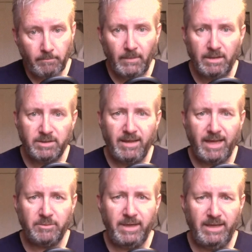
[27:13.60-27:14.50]
So
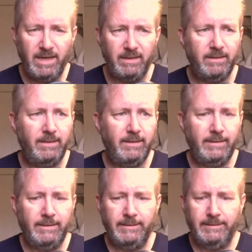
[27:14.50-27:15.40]
that's what he did.
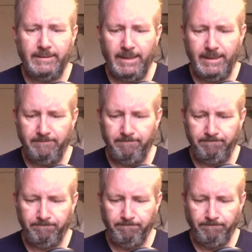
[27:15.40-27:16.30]
Um,
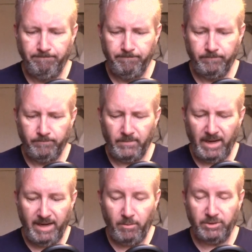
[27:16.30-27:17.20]

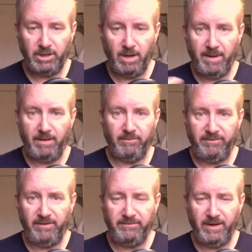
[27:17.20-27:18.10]
he was about
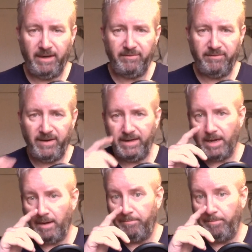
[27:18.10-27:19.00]
15 feet
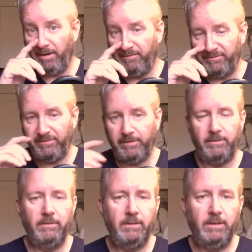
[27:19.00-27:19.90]
above
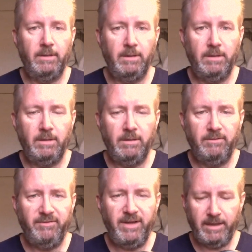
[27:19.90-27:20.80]

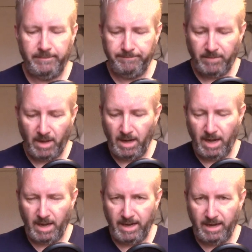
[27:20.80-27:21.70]
Vic,
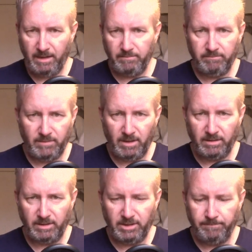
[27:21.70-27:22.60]
lying on the
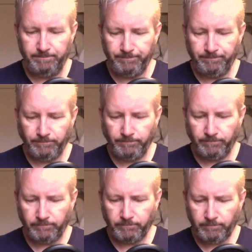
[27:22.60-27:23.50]
top
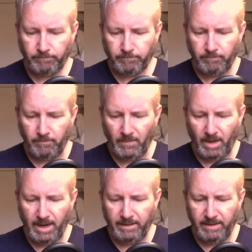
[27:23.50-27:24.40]

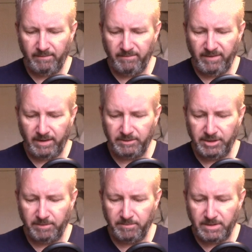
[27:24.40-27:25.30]
and then Vic
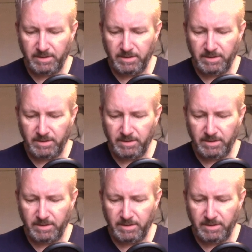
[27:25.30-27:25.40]
jumped